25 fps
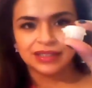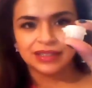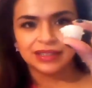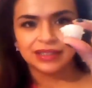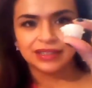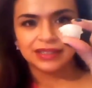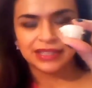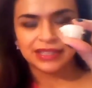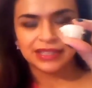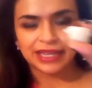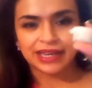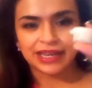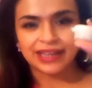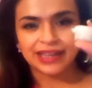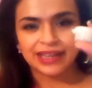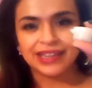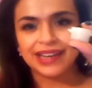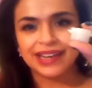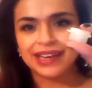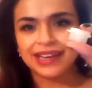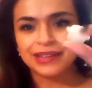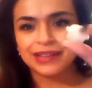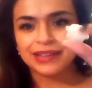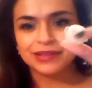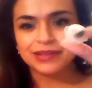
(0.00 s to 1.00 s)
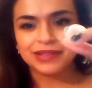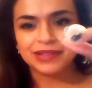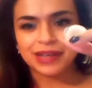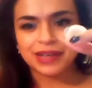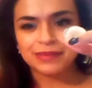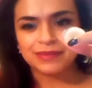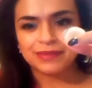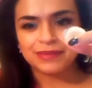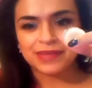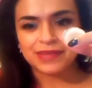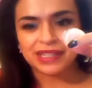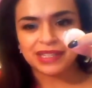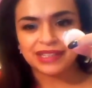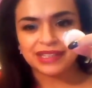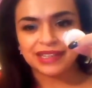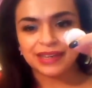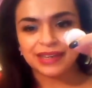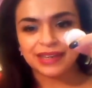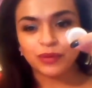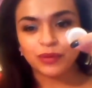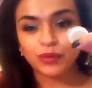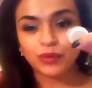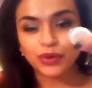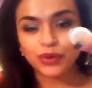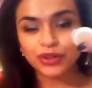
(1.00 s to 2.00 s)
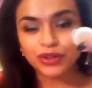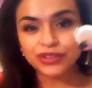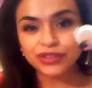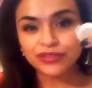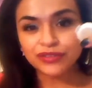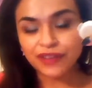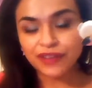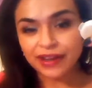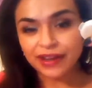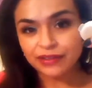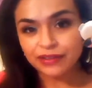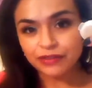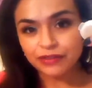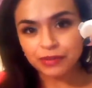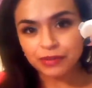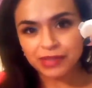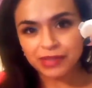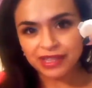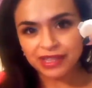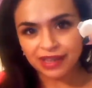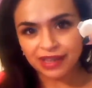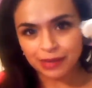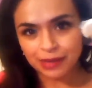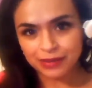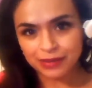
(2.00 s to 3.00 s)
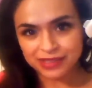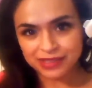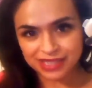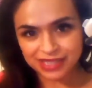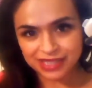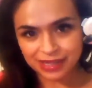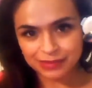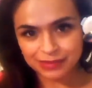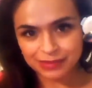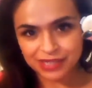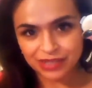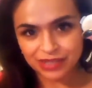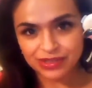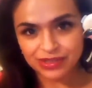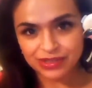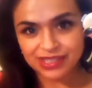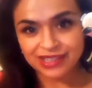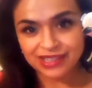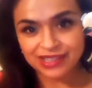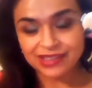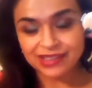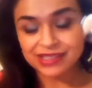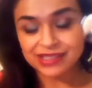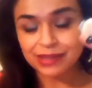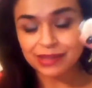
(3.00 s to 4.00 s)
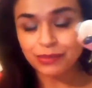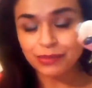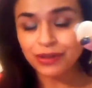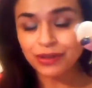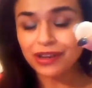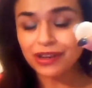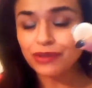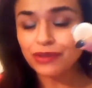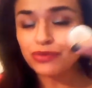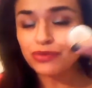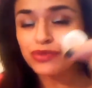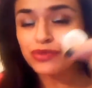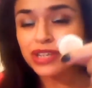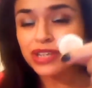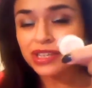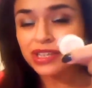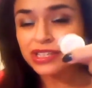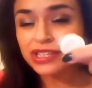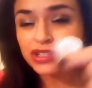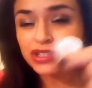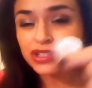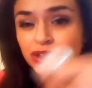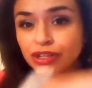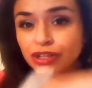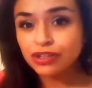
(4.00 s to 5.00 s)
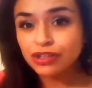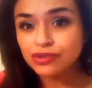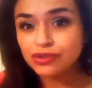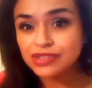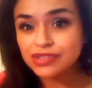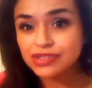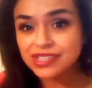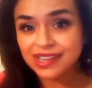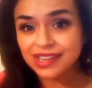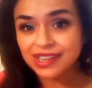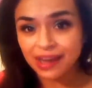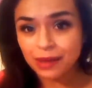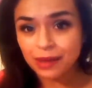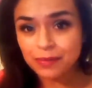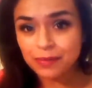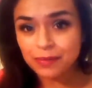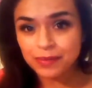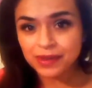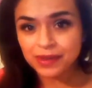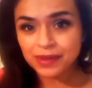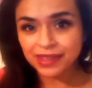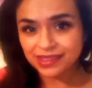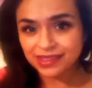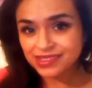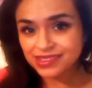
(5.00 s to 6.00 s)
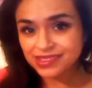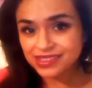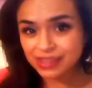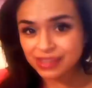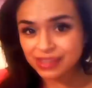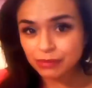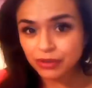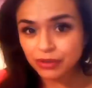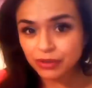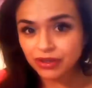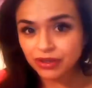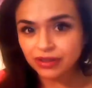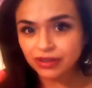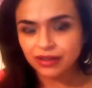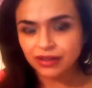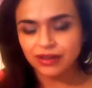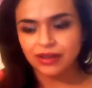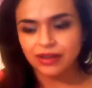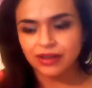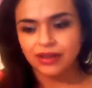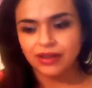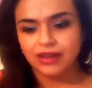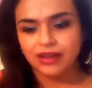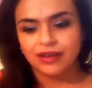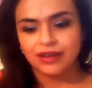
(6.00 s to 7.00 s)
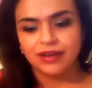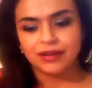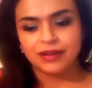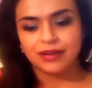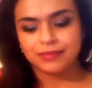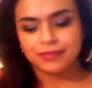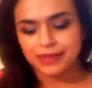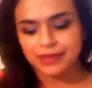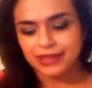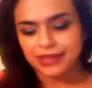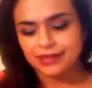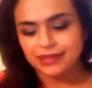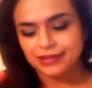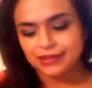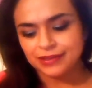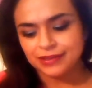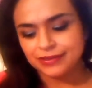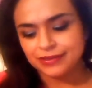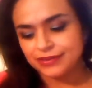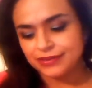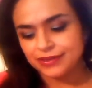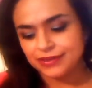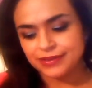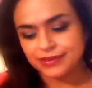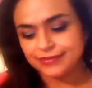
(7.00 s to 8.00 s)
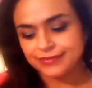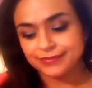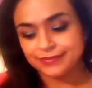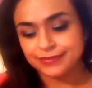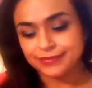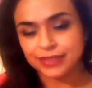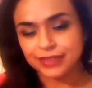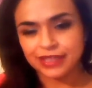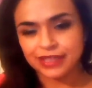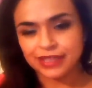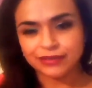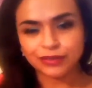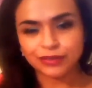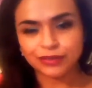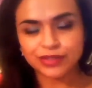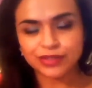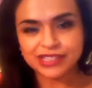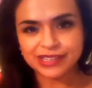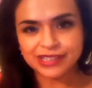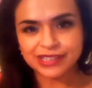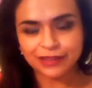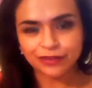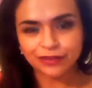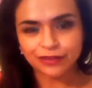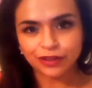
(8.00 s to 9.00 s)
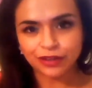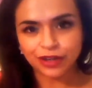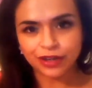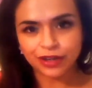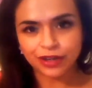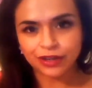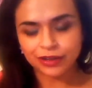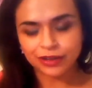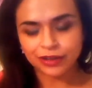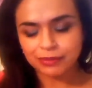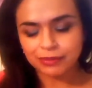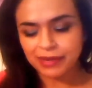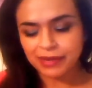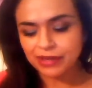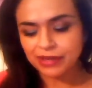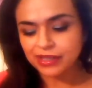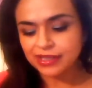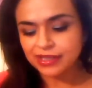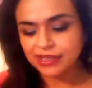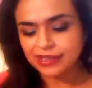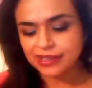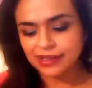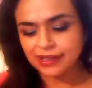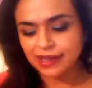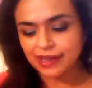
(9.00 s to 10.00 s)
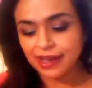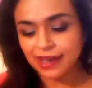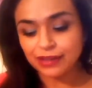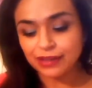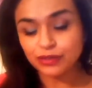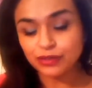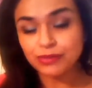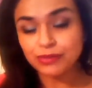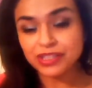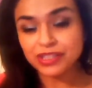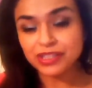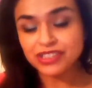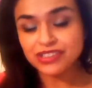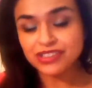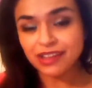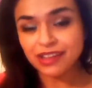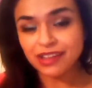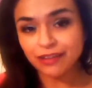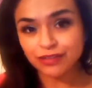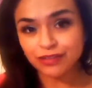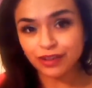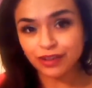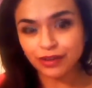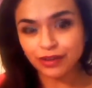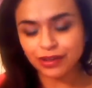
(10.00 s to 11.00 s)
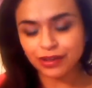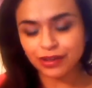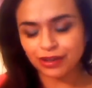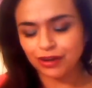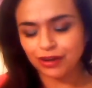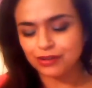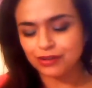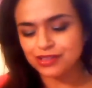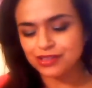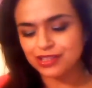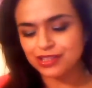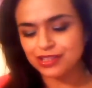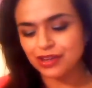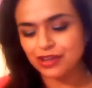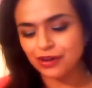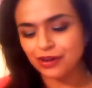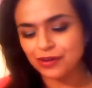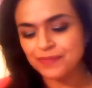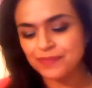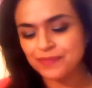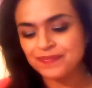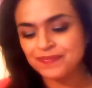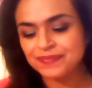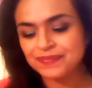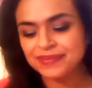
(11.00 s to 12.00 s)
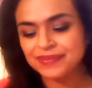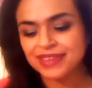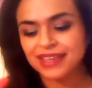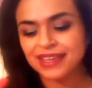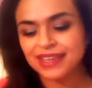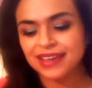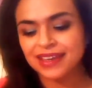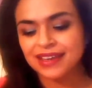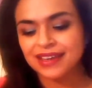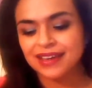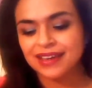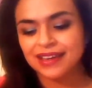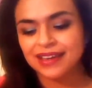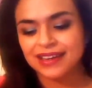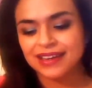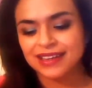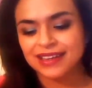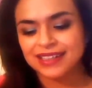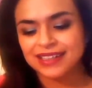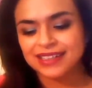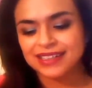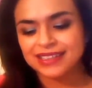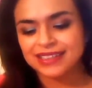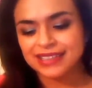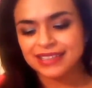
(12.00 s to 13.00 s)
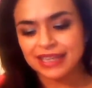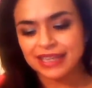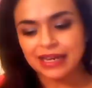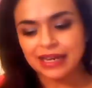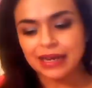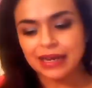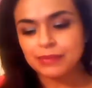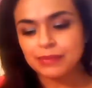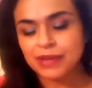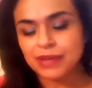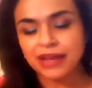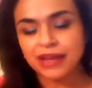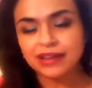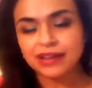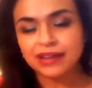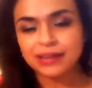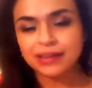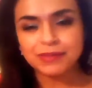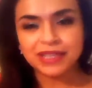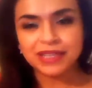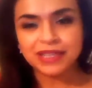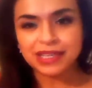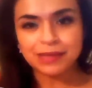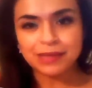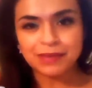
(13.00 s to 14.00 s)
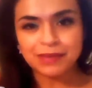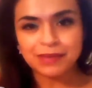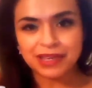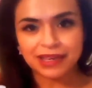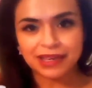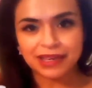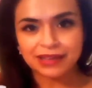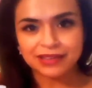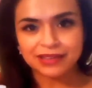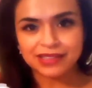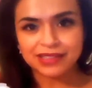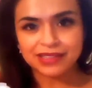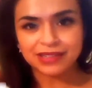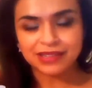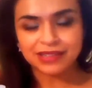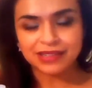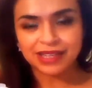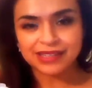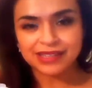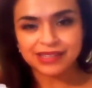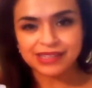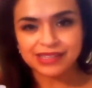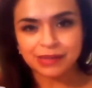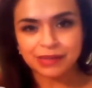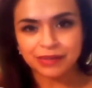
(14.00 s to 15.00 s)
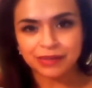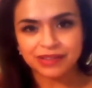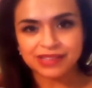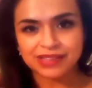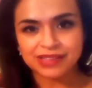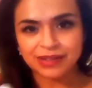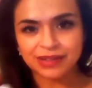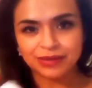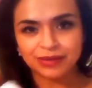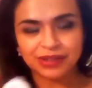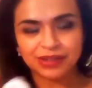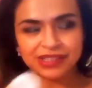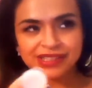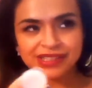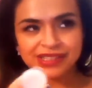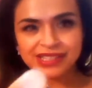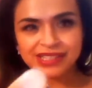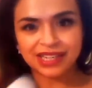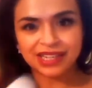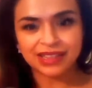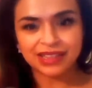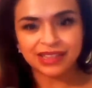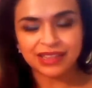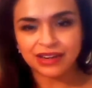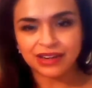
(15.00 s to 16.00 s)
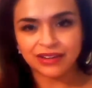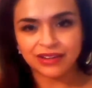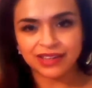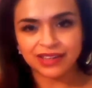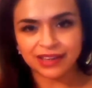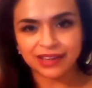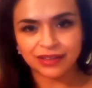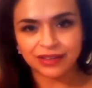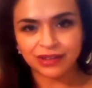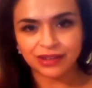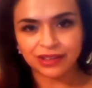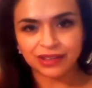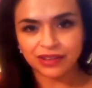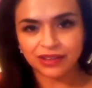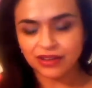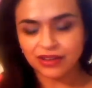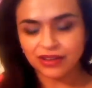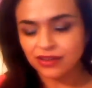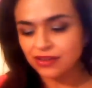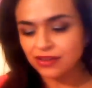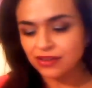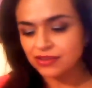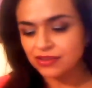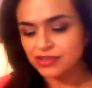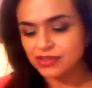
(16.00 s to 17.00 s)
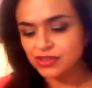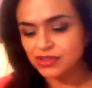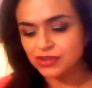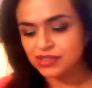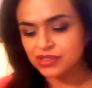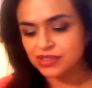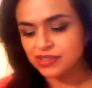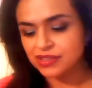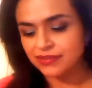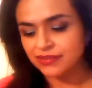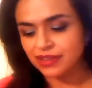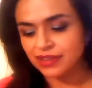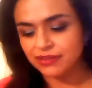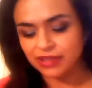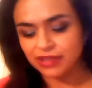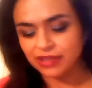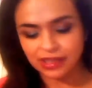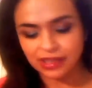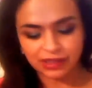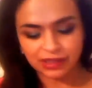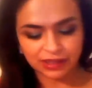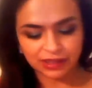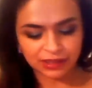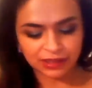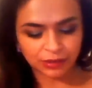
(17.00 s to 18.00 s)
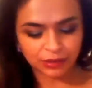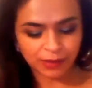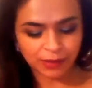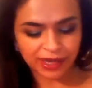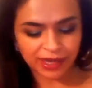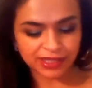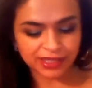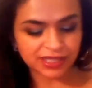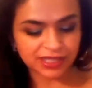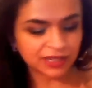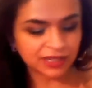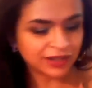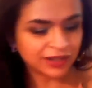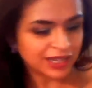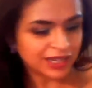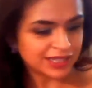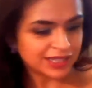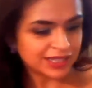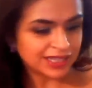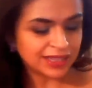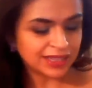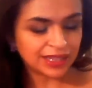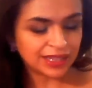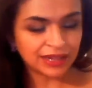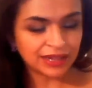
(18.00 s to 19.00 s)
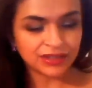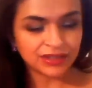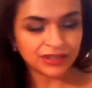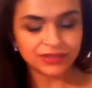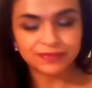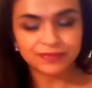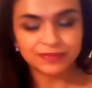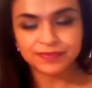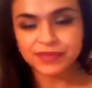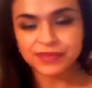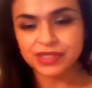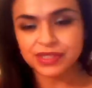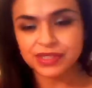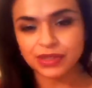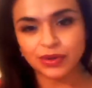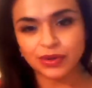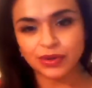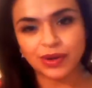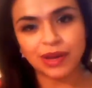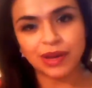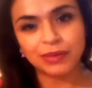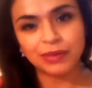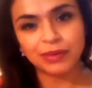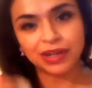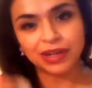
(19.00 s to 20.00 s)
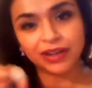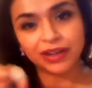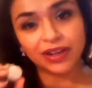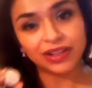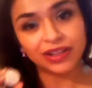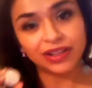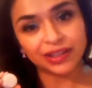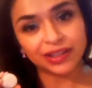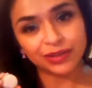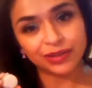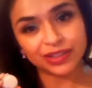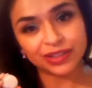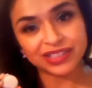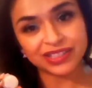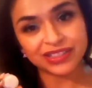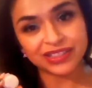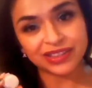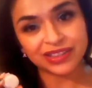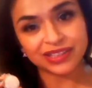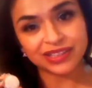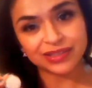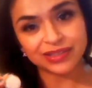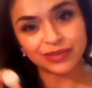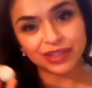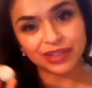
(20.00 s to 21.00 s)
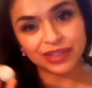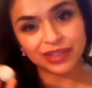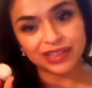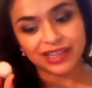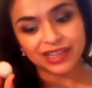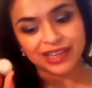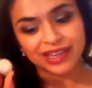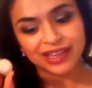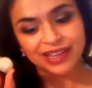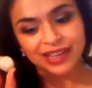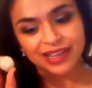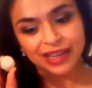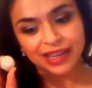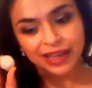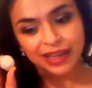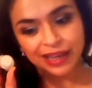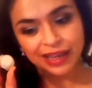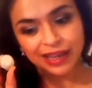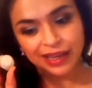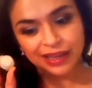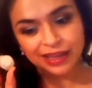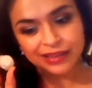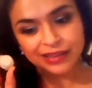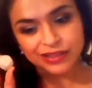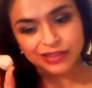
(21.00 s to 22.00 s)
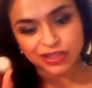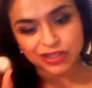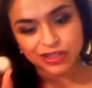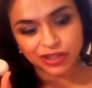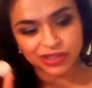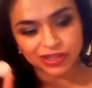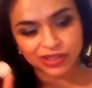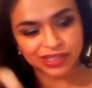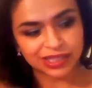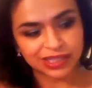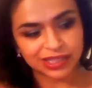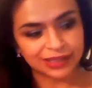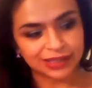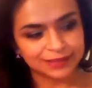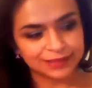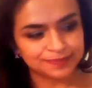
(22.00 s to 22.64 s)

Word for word: yeah, and I I mean it worked fine for me the couple of times I used it in the summer, and I really should have used it up in summer, but for whatever reason I forgot all about it, and I had too much stuff to go through. So yeah, I'm not going to be keeping it till next summer because I don't want it sitting there gathering all sorts of lovely little bacterias in there. So I'm going to call it quits on this one and toss it.